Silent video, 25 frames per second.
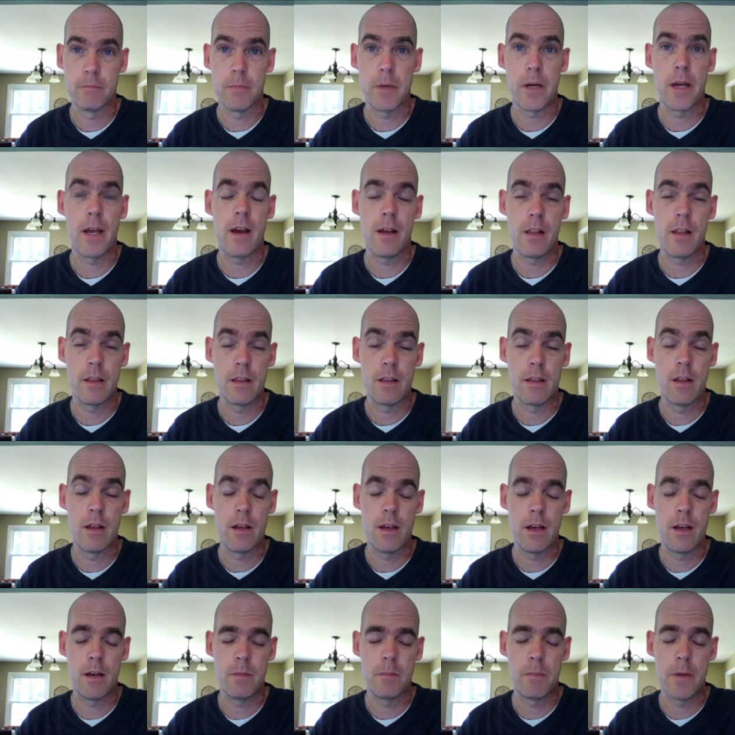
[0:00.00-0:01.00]

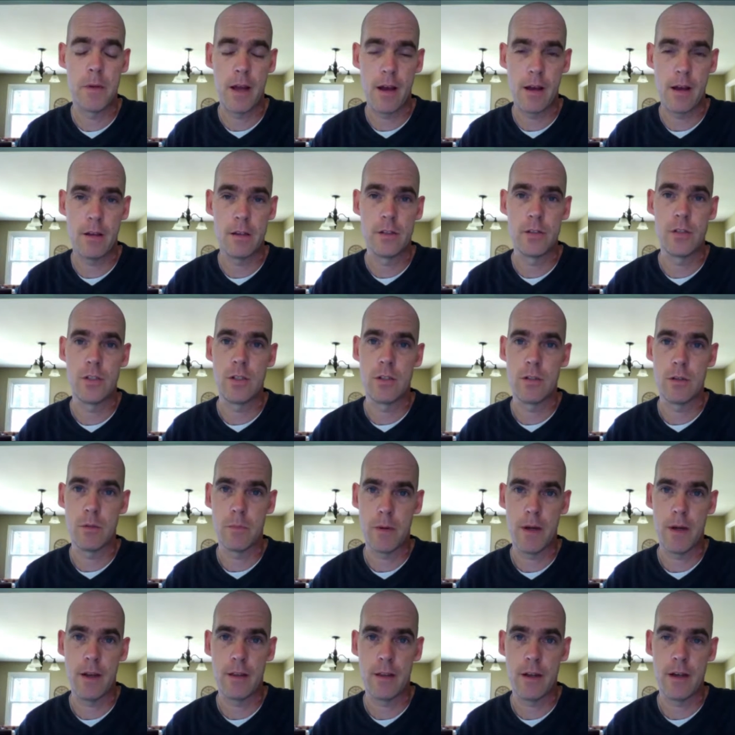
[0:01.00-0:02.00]
biology
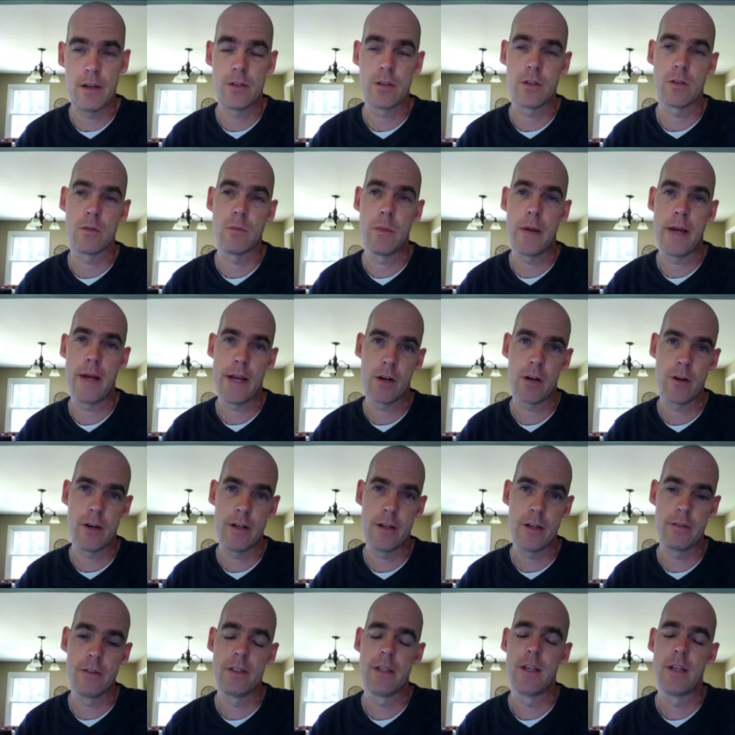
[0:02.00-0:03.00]
or biological
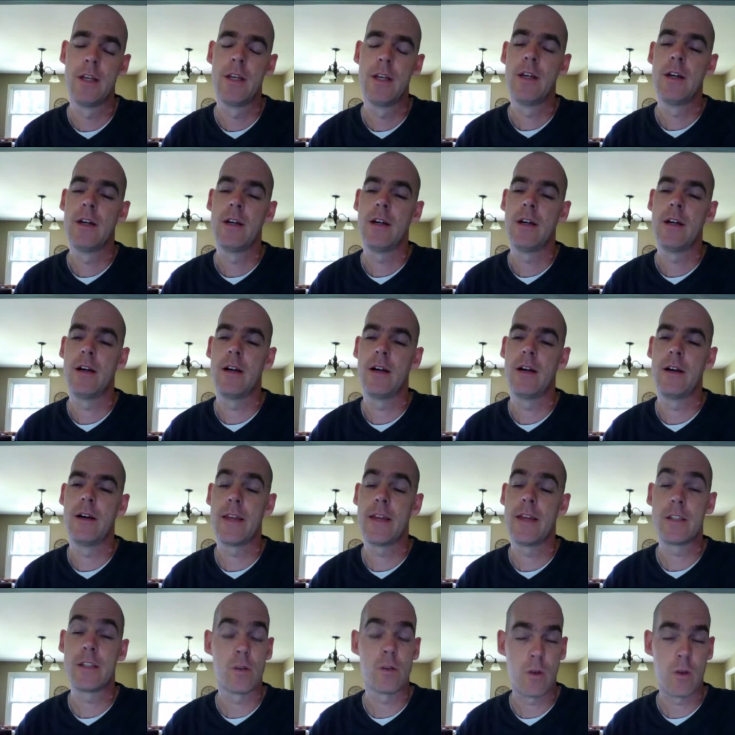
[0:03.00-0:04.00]
background.
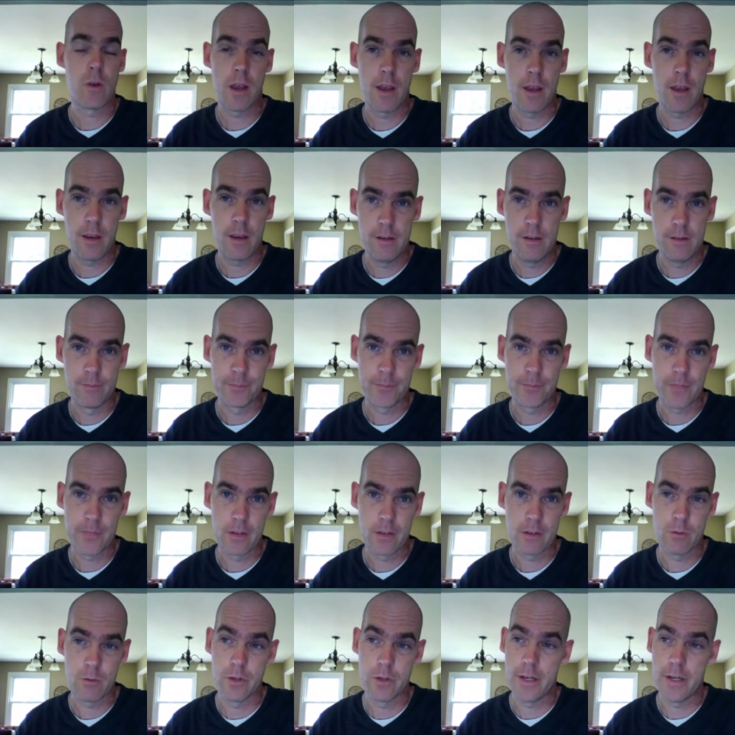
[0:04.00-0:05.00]
That's okay.
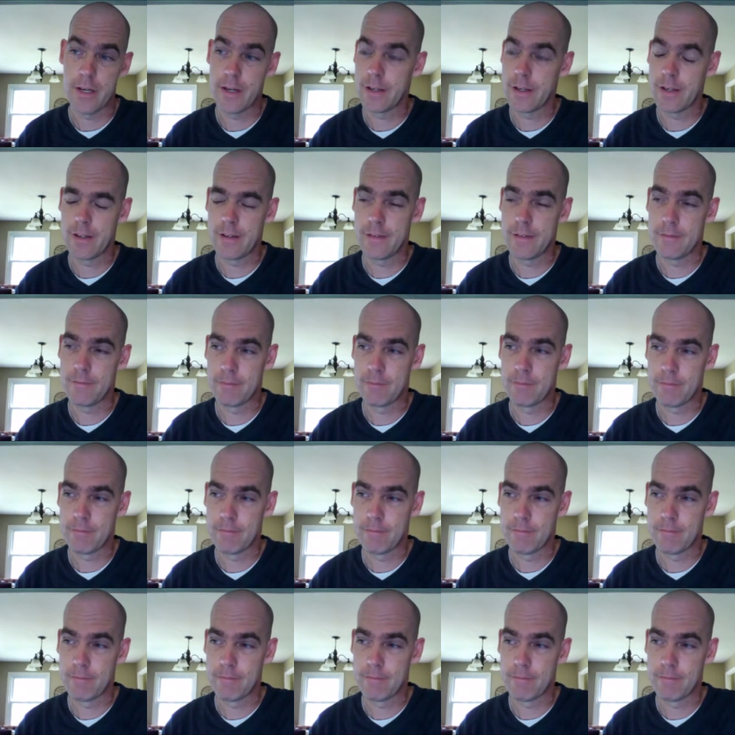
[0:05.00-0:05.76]
We're not going to